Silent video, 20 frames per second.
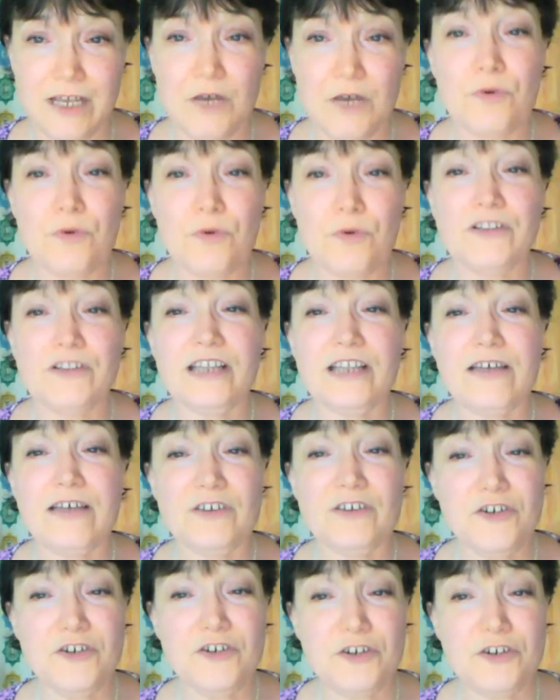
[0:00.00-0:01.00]
We'll
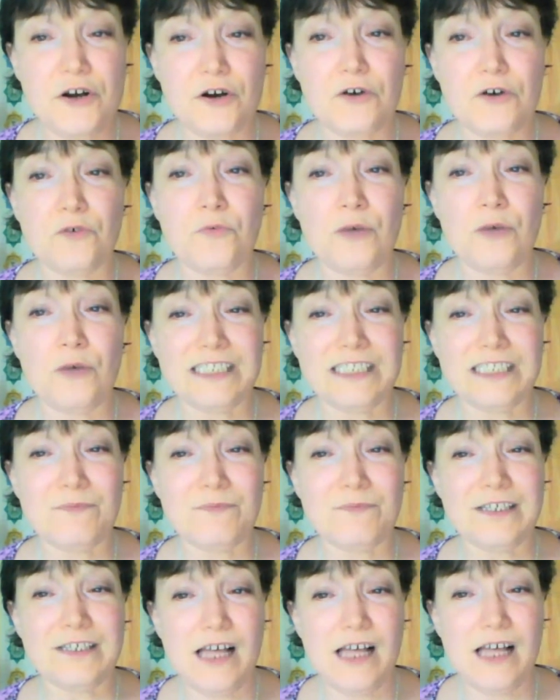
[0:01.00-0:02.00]
never know what's
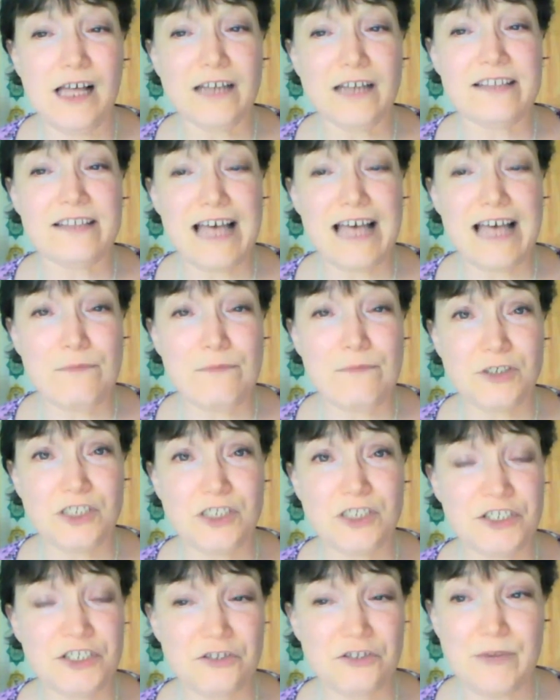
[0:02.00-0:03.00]
beyond that
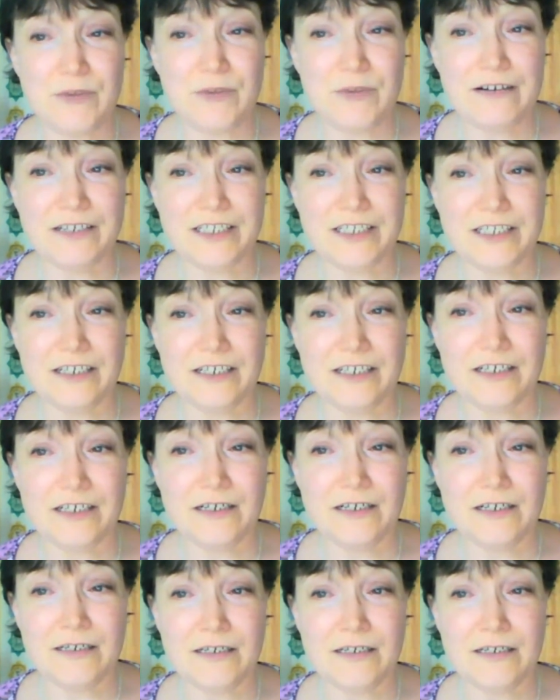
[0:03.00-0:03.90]
particular barrier,